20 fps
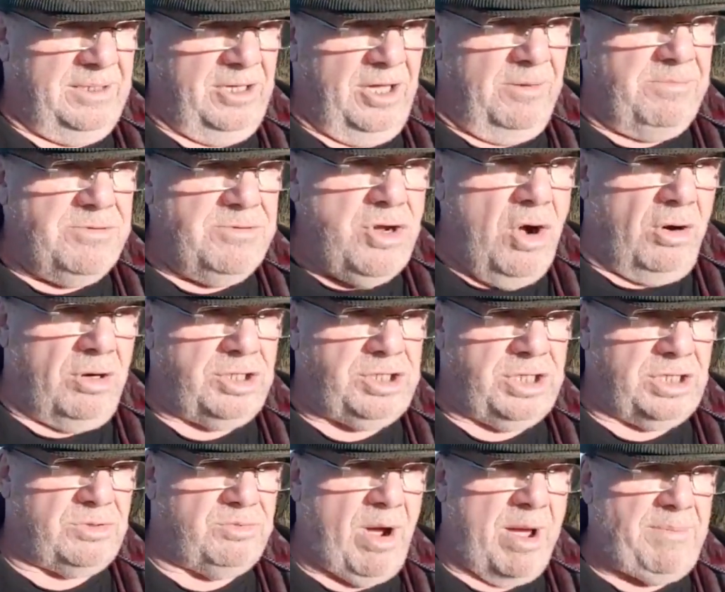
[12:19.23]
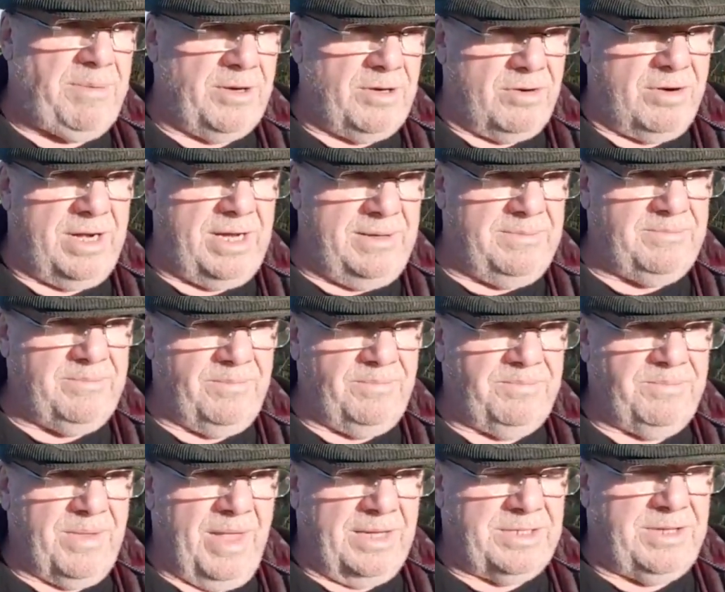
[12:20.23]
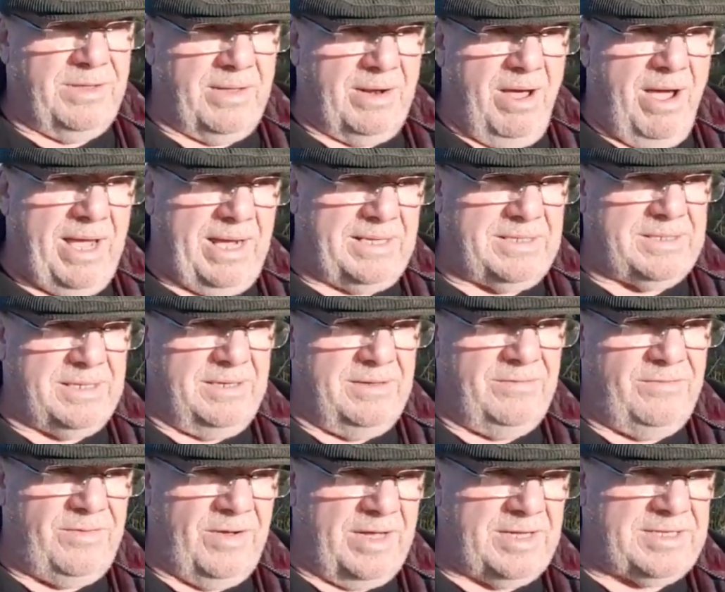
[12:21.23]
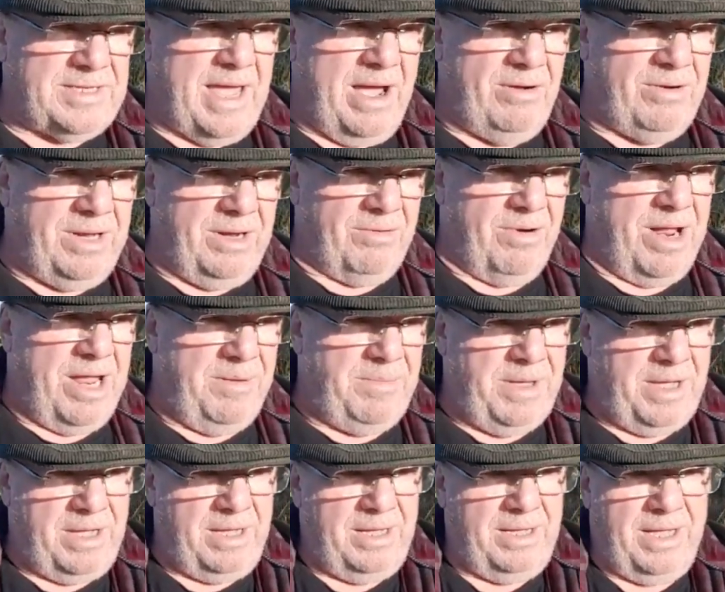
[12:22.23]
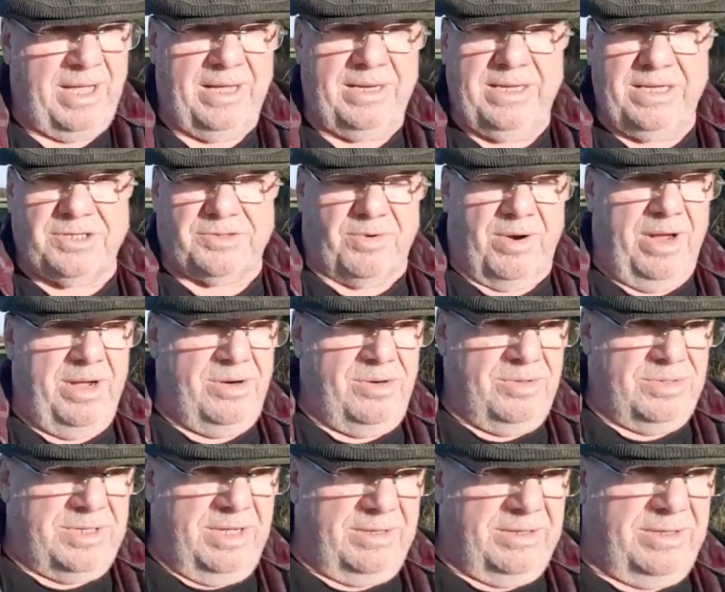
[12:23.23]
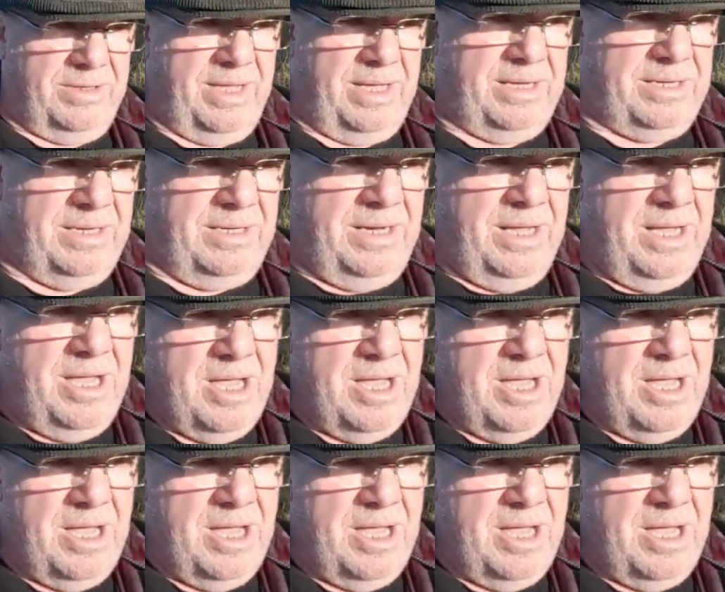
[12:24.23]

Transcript: obnoxious weaponry to the likes of Saudi Arabia and Israel, so that they can